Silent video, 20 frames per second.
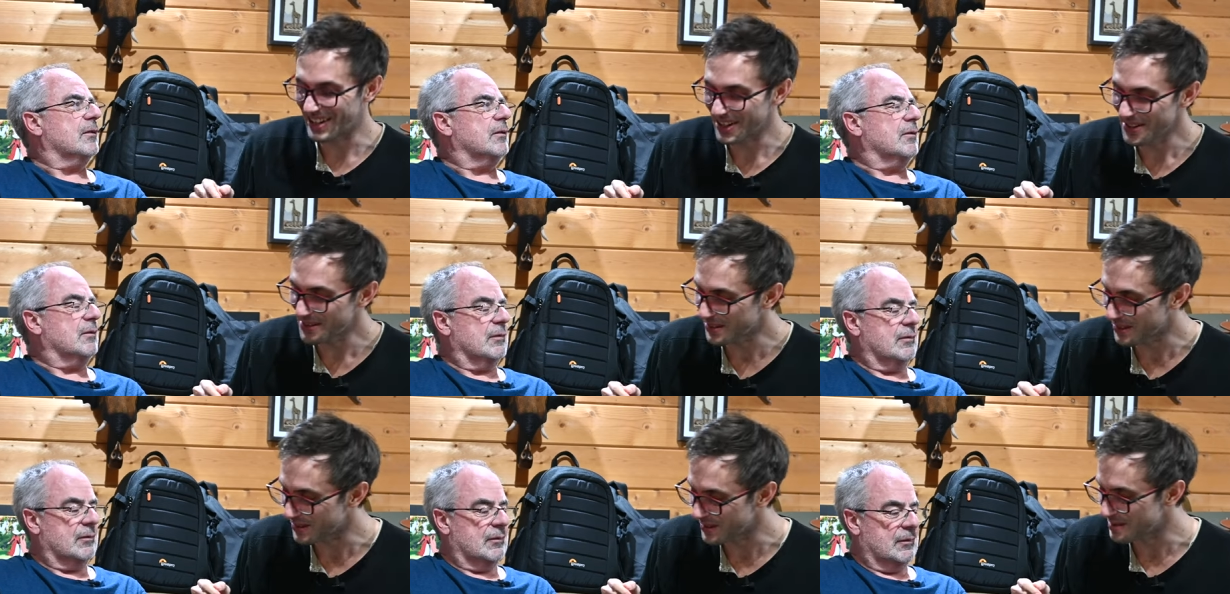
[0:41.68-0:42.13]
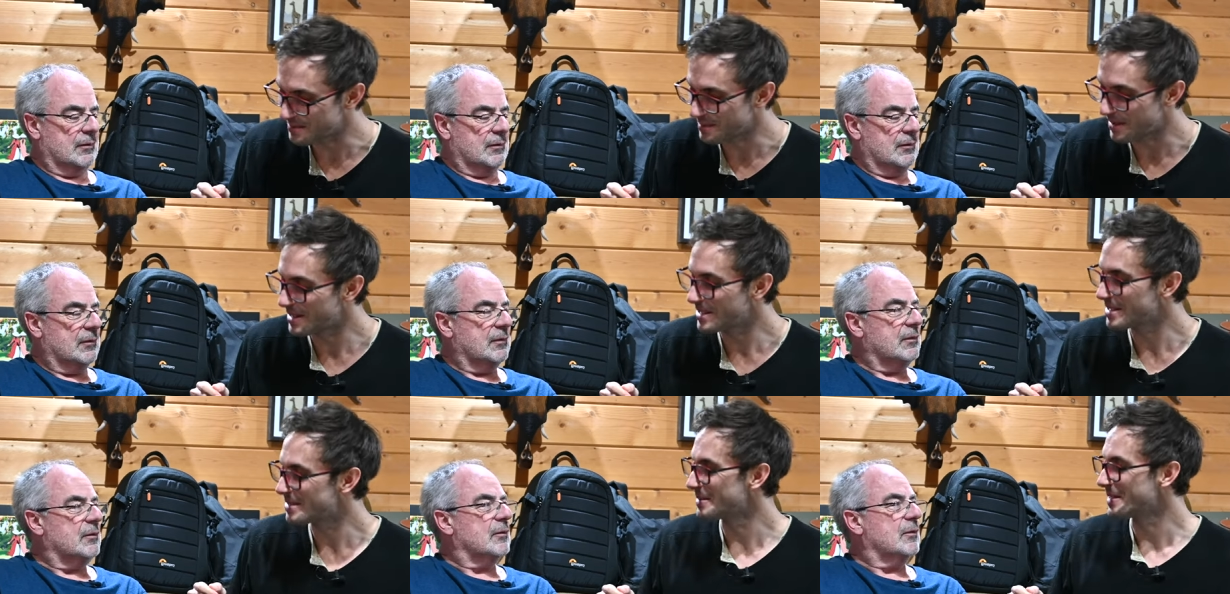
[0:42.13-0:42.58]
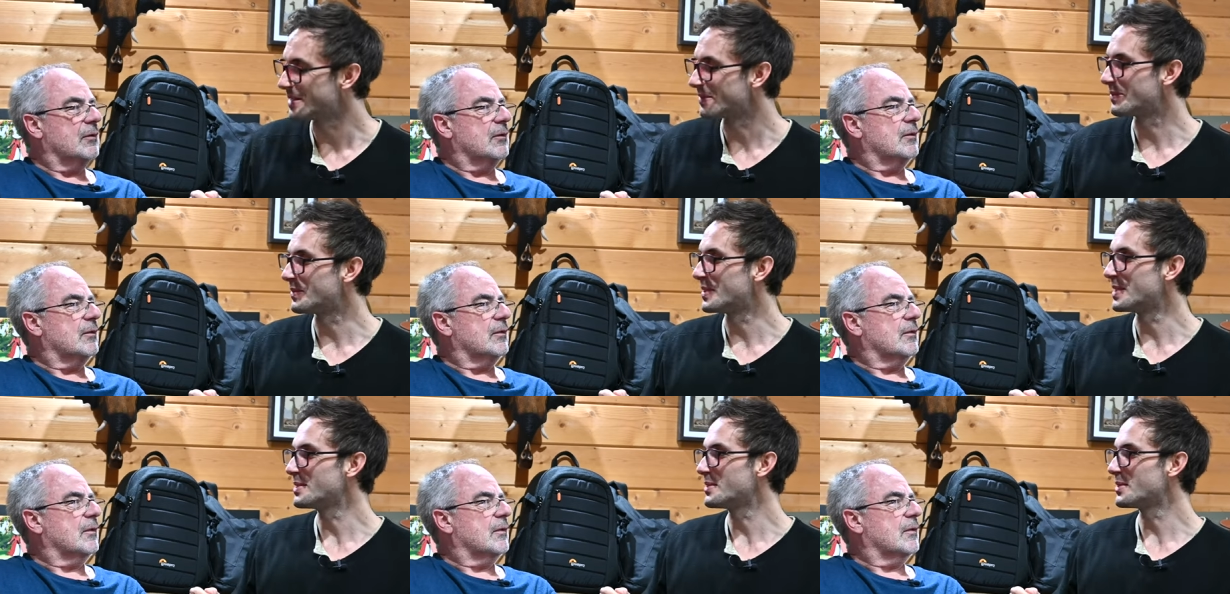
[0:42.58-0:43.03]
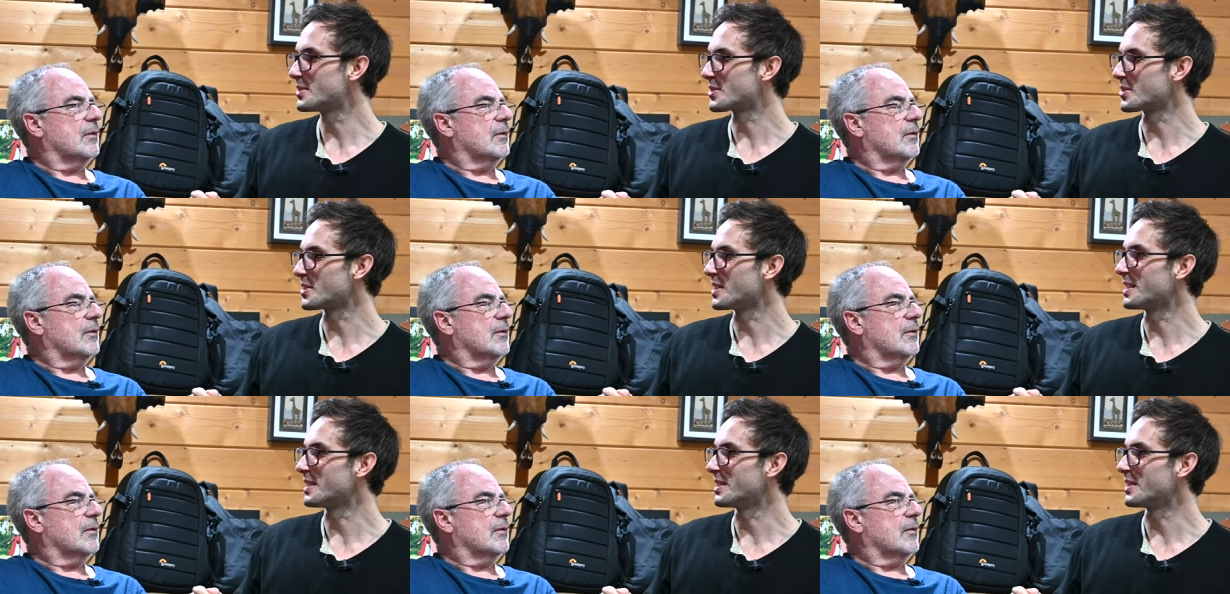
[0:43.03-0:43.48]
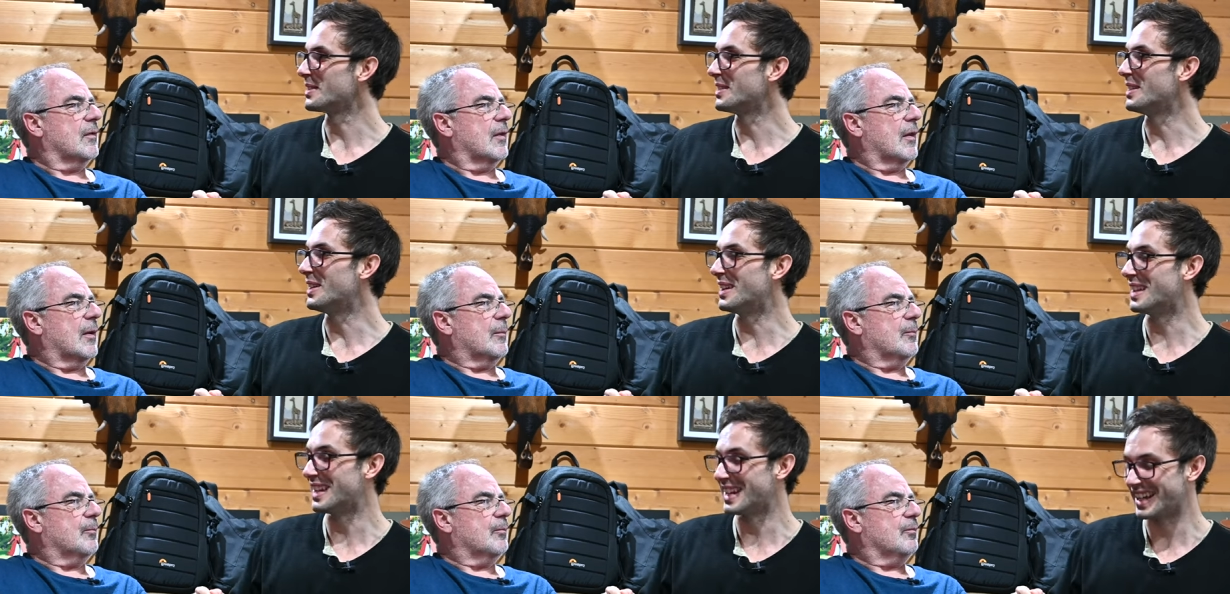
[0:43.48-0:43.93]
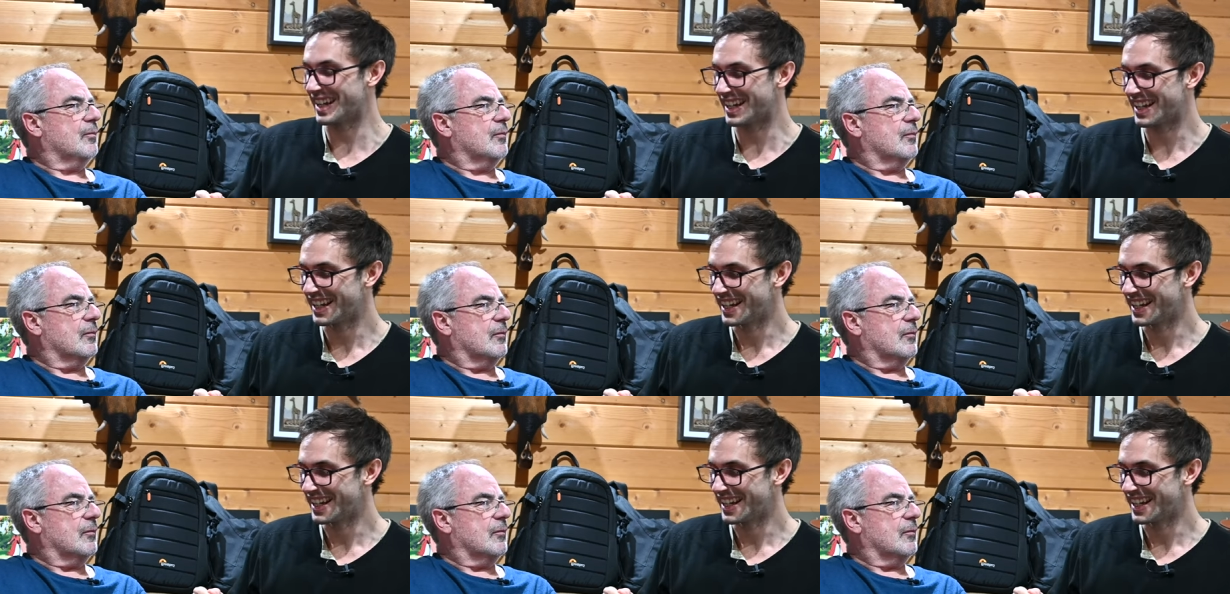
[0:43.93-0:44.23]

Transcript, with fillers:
Speaker 1: know what it reminds me of when you were trying it on earlier.